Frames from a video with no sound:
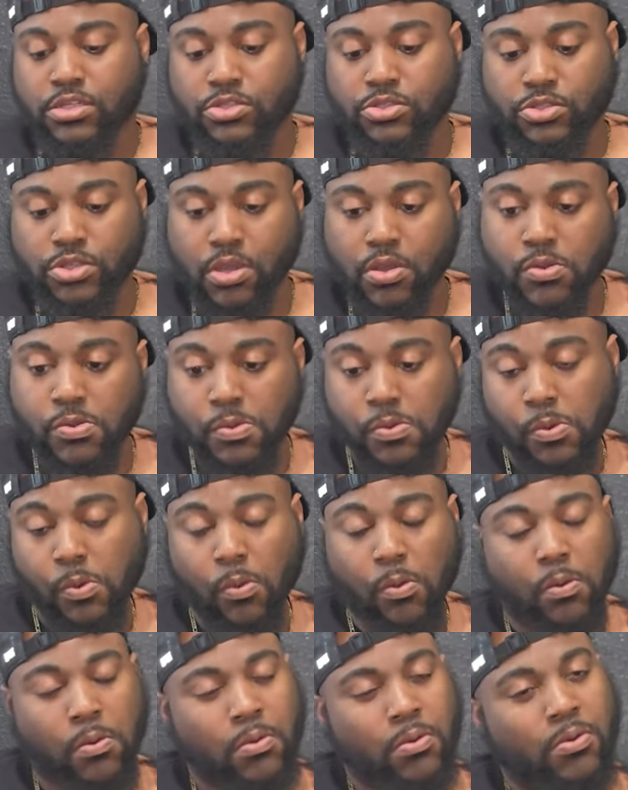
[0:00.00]
So
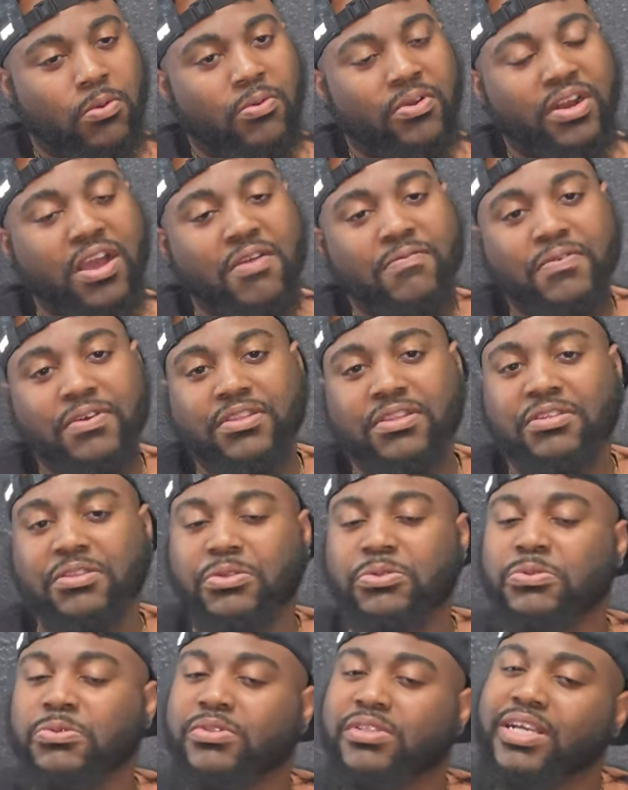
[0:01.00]
without further
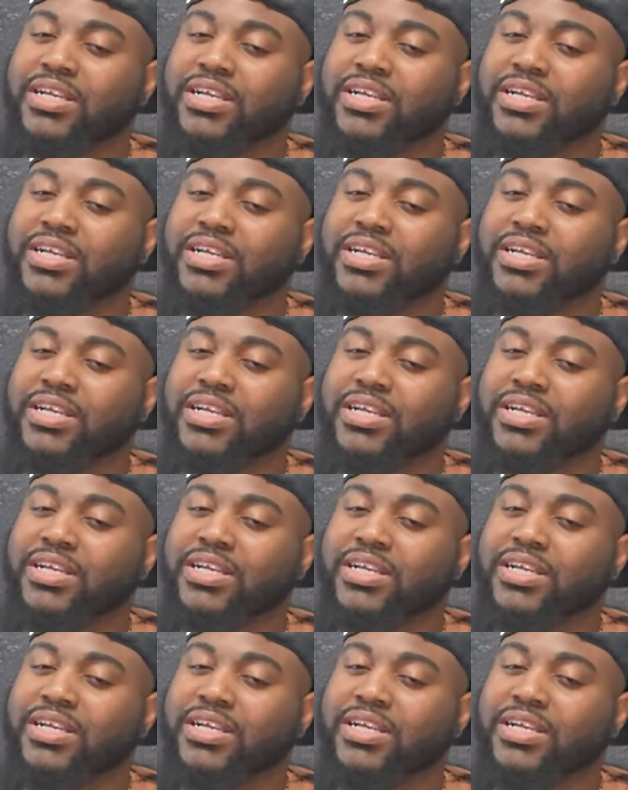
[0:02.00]
ado,